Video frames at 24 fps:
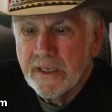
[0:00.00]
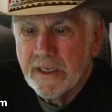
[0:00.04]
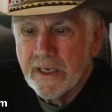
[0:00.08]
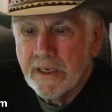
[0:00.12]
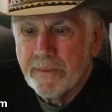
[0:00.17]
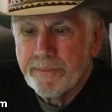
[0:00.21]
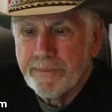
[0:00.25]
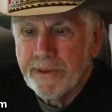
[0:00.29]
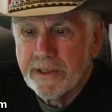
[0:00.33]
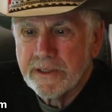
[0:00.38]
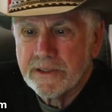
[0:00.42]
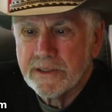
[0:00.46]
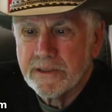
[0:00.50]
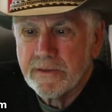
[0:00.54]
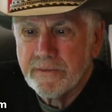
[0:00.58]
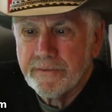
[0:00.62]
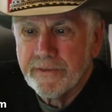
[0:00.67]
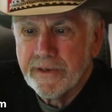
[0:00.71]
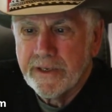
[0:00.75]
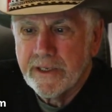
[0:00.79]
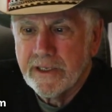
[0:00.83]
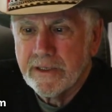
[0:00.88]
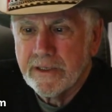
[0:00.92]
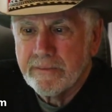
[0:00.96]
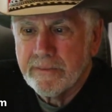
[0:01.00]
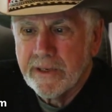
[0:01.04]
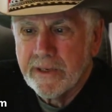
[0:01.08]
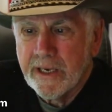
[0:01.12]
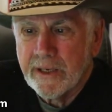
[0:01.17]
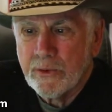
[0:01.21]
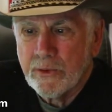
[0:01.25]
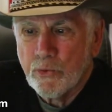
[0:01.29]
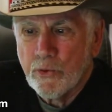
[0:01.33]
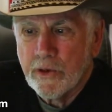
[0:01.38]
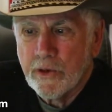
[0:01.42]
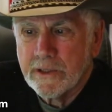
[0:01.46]
A Pennsylvania
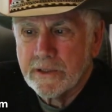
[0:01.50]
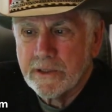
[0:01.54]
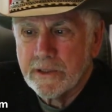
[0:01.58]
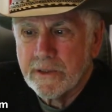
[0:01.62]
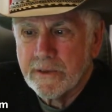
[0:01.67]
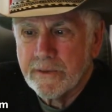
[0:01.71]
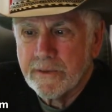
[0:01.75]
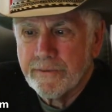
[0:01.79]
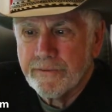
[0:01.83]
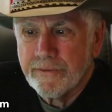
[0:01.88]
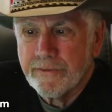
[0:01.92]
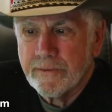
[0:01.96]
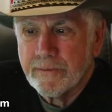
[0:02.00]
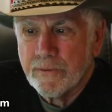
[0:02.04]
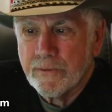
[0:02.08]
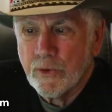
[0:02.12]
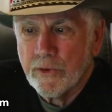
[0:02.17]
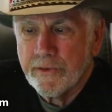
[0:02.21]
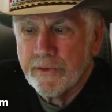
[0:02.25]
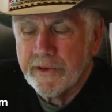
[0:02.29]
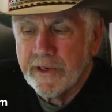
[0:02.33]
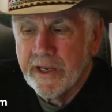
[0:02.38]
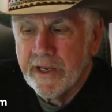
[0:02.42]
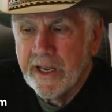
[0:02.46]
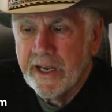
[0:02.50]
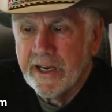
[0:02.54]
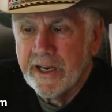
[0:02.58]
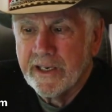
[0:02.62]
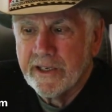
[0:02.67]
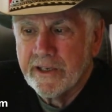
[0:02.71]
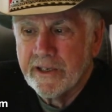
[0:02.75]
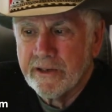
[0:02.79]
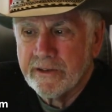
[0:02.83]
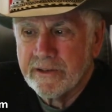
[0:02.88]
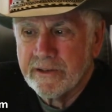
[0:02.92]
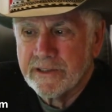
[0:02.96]
man wanted for more than
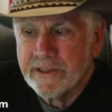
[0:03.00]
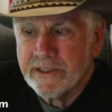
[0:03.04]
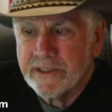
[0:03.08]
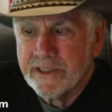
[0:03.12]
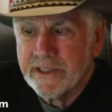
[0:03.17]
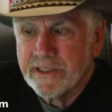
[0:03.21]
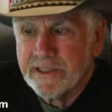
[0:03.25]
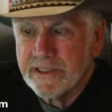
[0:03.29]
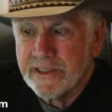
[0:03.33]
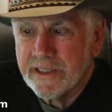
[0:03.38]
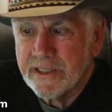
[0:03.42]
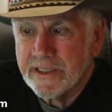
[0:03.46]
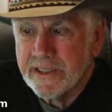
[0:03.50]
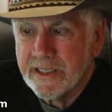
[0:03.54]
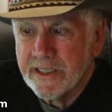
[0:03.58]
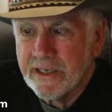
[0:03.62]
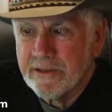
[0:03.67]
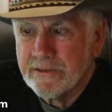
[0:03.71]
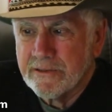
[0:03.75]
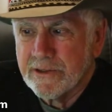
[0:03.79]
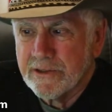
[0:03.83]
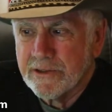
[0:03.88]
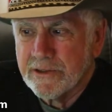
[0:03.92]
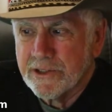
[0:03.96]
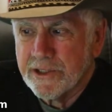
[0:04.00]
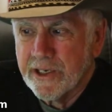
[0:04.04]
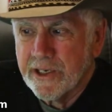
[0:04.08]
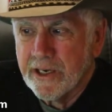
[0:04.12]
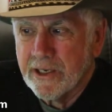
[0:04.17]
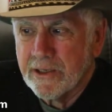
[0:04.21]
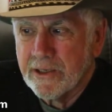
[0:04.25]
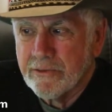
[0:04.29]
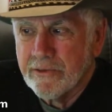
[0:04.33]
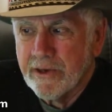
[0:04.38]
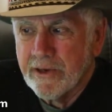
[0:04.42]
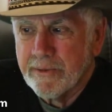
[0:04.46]
860 counts of
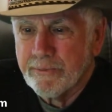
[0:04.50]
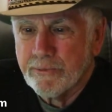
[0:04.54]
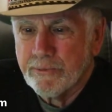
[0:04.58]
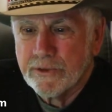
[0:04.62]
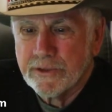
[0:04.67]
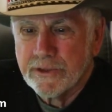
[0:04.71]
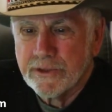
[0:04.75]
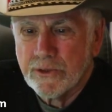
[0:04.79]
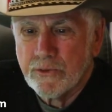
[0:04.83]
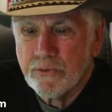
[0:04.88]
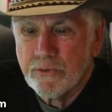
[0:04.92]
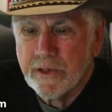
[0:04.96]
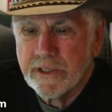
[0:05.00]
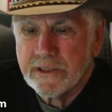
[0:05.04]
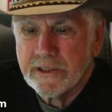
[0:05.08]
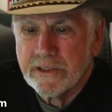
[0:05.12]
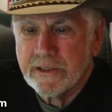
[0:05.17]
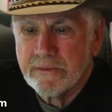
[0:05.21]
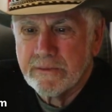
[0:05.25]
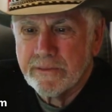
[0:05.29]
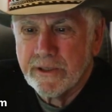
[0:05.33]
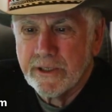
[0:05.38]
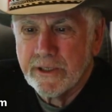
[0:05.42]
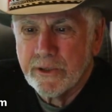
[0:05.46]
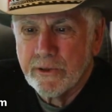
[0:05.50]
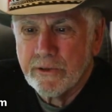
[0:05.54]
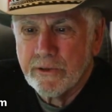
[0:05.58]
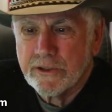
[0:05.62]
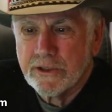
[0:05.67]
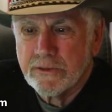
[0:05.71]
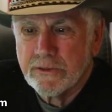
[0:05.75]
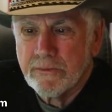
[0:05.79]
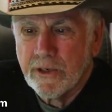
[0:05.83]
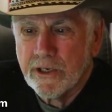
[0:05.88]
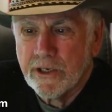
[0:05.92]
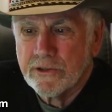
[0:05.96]
child rape was arrested by
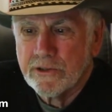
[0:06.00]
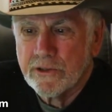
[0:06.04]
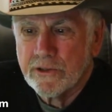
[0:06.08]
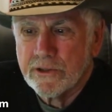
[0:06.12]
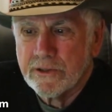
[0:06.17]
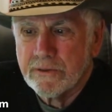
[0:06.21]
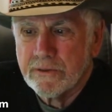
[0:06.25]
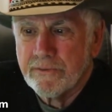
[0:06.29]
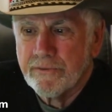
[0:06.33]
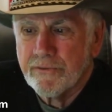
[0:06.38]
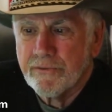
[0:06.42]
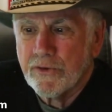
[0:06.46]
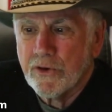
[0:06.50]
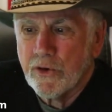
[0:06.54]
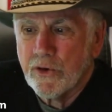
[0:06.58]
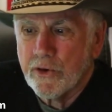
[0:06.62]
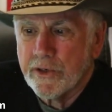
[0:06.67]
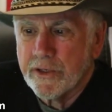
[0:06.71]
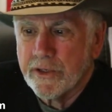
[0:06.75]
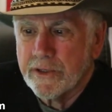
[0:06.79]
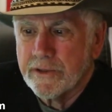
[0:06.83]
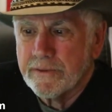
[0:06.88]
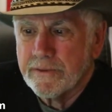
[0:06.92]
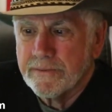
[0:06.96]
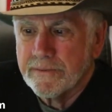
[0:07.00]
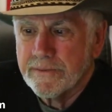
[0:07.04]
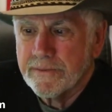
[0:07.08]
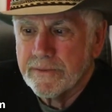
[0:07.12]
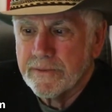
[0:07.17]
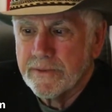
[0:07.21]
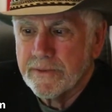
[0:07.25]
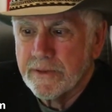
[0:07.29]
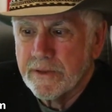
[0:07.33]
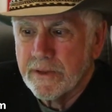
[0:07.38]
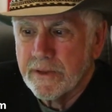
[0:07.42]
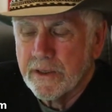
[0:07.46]
U.S. Marshals in Florida,
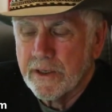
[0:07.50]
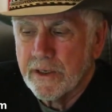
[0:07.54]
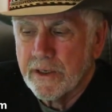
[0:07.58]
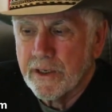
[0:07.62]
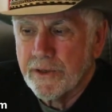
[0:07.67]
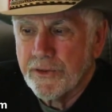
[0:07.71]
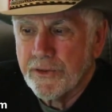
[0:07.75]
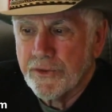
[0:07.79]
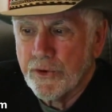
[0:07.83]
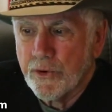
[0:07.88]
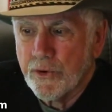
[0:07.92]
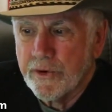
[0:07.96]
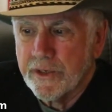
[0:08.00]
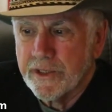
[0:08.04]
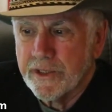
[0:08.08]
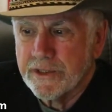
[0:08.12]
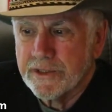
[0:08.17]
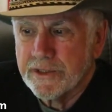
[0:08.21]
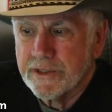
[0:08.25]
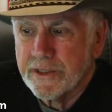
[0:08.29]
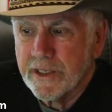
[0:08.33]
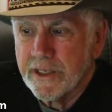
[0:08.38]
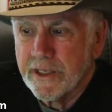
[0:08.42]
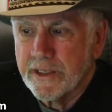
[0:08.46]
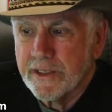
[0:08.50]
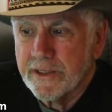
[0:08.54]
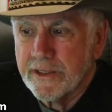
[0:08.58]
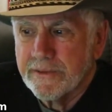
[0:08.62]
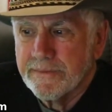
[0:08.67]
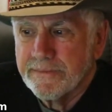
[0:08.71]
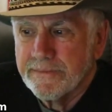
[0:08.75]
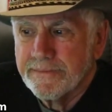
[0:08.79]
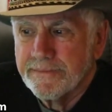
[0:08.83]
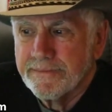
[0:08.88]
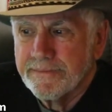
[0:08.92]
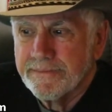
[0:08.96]
authorities said.
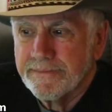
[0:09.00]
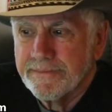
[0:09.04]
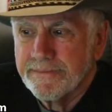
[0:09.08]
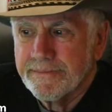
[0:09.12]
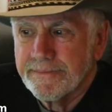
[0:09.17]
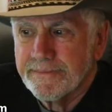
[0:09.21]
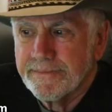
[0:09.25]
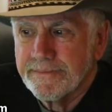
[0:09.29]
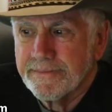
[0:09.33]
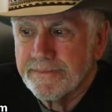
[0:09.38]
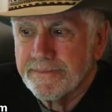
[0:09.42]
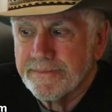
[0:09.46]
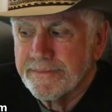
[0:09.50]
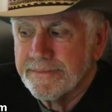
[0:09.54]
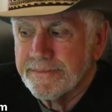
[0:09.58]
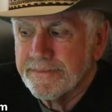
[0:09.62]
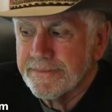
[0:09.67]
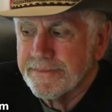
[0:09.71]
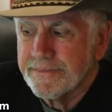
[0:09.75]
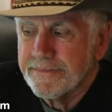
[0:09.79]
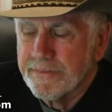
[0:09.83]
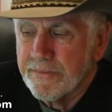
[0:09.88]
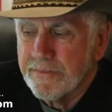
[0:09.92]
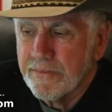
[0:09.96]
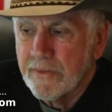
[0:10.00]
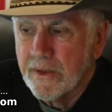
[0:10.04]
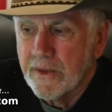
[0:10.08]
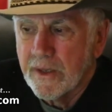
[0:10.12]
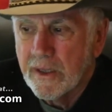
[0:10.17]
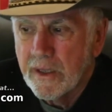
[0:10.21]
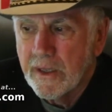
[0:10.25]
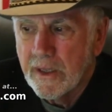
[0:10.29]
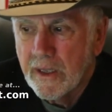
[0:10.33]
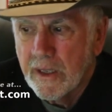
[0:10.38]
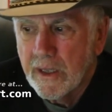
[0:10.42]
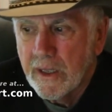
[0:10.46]
Hmm.
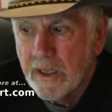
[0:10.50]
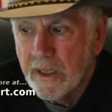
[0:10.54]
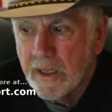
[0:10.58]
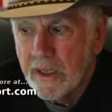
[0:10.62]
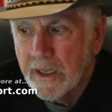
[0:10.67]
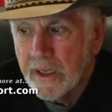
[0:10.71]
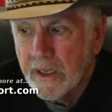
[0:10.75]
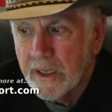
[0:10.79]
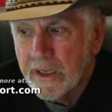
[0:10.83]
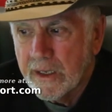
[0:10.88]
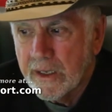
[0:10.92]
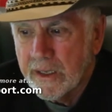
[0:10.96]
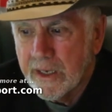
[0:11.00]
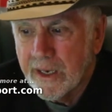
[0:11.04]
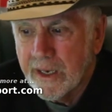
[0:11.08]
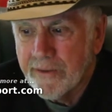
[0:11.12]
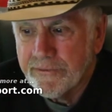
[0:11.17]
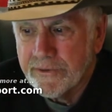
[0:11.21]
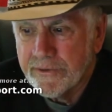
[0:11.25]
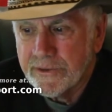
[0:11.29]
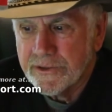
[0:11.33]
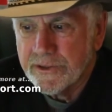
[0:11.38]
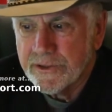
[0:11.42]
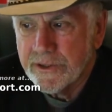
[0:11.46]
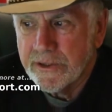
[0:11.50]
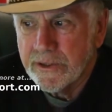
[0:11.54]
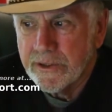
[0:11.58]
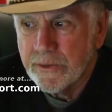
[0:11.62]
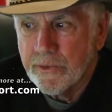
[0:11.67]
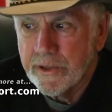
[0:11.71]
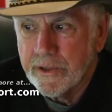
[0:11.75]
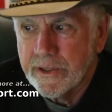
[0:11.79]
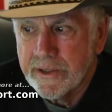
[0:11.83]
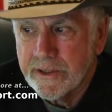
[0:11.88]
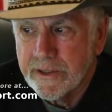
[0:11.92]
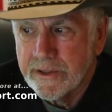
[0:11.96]
You have to sort of
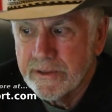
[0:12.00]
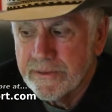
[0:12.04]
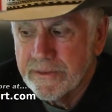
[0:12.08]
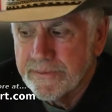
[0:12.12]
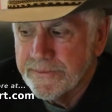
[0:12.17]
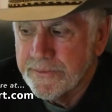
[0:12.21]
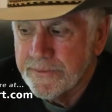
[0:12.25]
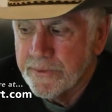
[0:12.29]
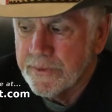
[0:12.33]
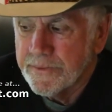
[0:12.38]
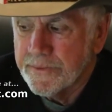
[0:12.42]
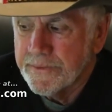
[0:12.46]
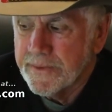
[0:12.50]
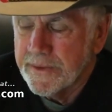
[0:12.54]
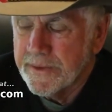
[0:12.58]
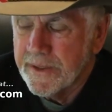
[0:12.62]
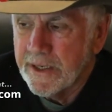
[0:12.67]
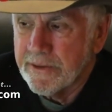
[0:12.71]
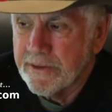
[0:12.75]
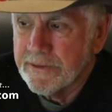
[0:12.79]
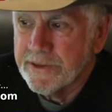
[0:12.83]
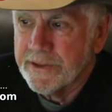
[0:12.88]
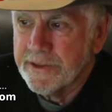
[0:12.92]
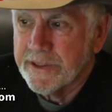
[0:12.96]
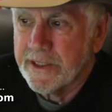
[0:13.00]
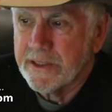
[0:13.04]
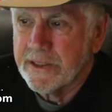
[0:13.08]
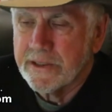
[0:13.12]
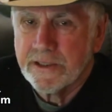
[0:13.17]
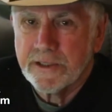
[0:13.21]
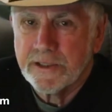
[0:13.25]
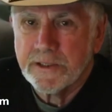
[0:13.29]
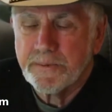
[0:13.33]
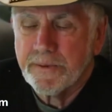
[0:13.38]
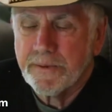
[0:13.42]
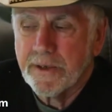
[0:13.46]
wonder how sick
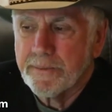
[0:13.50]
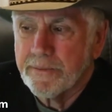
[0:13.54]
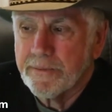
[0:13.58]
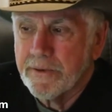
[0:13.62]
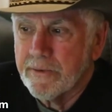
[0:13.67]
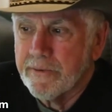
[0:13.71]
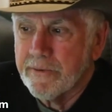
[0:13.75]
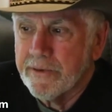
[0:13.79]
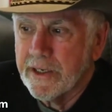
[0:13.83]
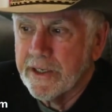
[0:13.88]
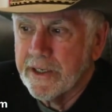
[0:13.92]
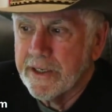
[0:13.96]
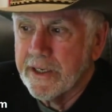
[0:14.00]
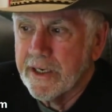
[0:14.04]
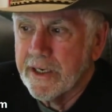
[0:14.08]
these people really